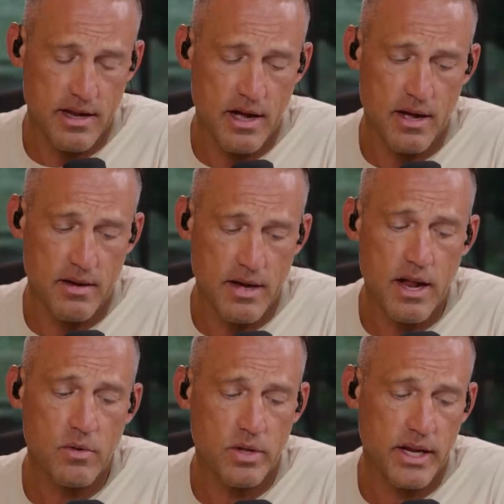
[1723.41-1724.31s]
Uh,
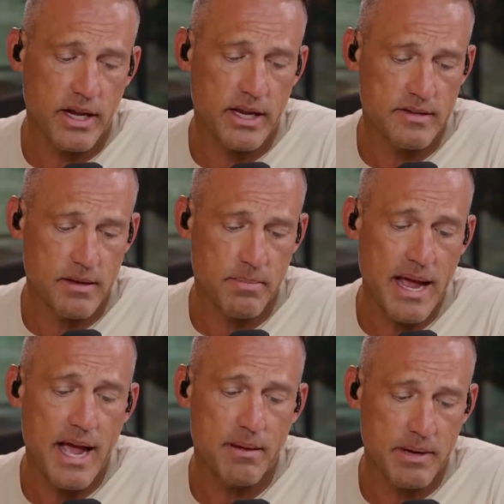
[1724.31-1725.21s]
not only is it
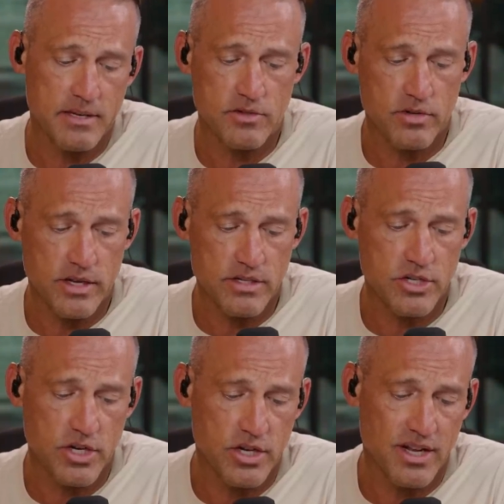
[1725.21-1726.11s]
bad because of the transition,